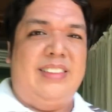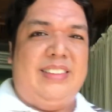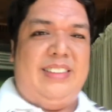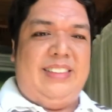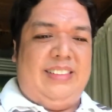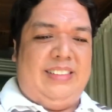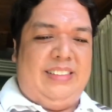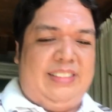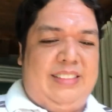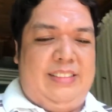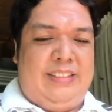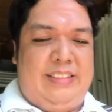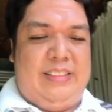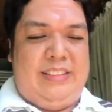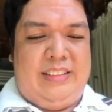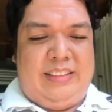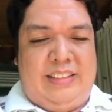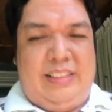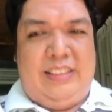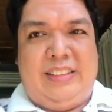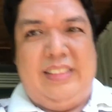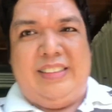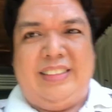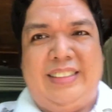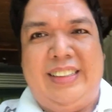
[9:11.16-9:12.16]
I'm using
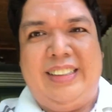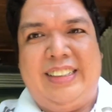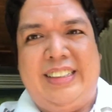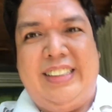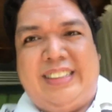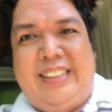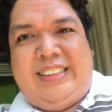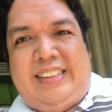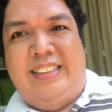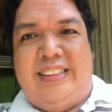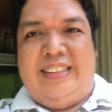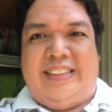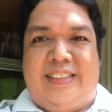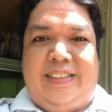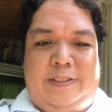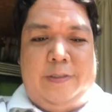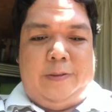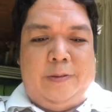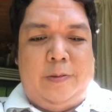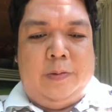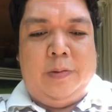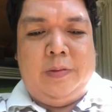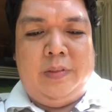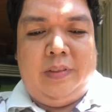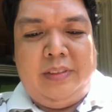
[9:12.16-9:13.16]
the front camera of
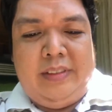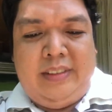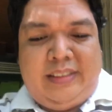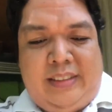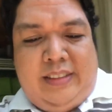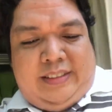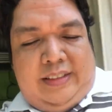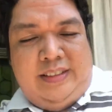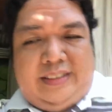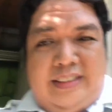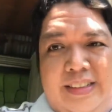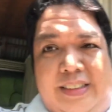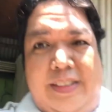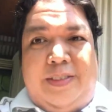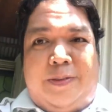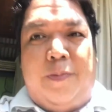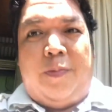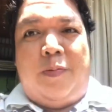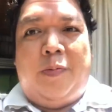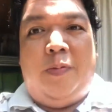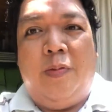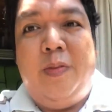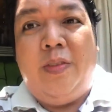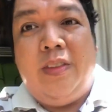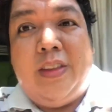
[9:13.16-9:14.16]
the iPhone 7, which